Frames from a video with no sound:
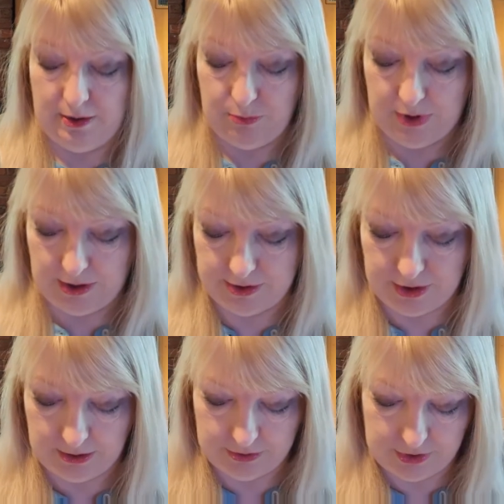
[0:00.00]
We're going to
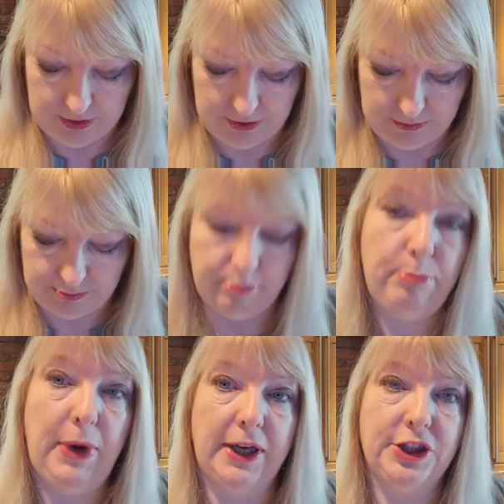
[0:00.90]
go to
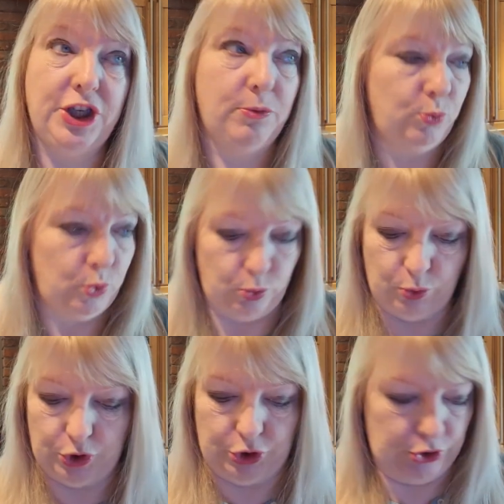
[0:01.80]
Black Sheep
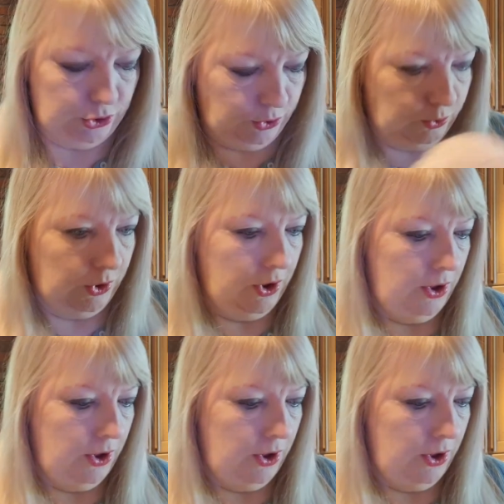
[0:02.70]
Walls to